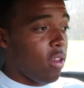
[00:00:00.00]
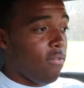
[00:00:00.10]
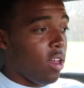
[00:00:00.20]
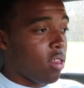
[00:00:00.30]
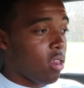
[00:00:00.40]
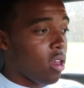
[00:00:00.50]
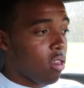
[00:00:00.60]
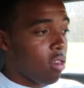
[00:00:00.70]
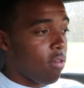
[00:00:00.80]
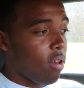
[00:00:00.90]
the
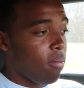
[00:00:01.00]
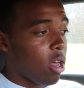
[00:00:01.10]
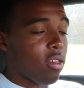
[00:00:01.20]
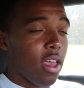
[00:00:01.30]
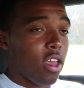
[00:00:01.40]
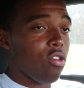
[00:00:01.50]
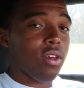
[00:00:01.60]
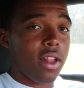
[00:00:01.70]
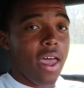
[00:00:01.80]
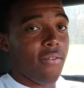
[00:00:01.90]
V6 Mustang, you
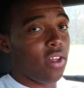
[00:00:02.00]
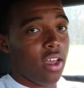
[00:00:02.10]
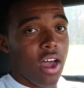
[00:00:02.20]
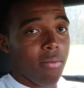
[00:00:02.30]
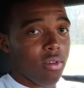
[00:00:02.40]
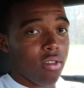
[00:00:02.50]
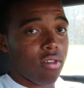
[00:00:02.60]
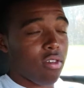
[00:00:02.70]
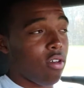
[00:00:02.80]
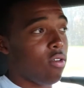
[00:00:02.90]
cannot have any
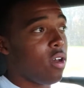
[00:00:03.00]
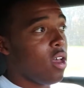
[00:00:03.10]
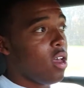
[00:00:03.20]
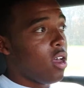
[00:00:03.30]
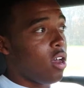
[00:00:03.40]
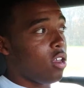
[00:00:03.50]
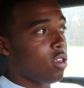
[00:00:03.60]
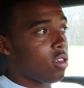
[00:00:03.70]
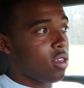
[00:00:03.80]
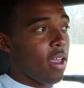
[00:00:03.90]
options. So
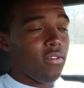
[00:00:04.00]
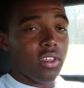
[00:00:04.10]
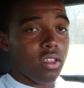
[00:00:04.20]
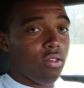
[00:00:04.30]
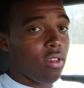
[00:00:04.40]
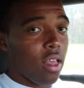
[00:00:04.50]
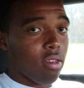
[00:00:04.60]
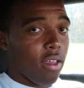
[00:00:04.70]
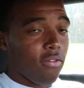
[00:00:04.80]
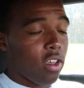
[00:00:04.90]

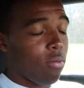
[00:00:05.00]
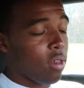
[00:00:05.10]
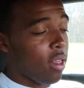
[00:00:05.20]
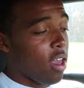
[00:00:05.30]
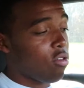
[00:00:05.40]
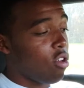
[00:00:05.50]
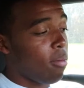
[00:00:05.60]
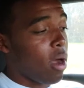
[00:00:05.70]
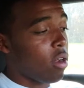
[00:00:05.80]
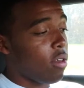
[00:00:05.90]
2017 was the last year
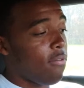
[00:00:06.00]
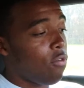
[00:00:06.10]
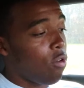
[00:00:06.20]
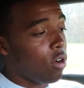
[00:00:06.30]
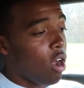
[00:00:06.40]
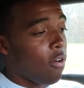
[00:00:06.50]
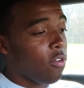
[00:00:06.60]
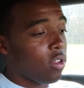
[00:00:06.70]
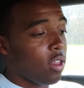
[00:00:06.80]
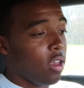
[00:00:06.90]
model that Ford
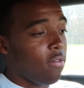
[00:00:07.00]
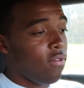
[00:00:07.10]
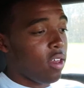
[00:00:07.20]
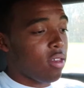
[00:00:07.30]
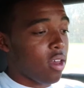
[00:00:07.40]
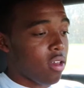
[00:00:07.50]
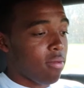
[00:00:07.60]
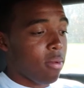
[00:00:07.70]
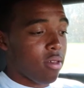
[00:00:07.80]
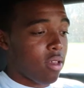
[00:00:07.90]
offered the
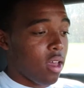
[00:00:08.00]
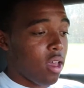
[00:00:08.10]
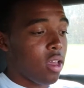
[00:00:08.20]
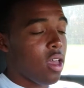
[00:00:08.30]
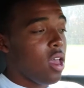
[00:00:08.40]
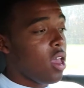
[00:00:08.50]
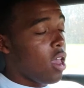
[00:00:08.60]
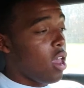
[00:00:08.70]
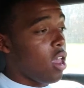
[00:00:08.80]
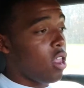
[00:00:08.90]
V6 Mustang,
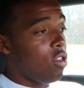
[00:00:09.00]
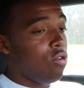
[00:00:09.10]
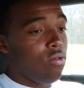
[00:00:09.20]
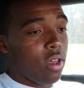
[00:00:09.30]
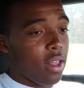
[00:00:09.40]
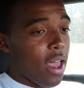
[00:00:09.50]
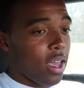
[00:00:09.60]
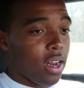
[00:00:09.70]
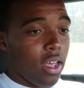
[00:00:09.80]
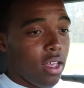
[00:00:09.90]
and you cannot
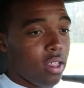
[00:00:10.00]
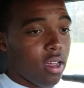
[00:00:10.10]
get a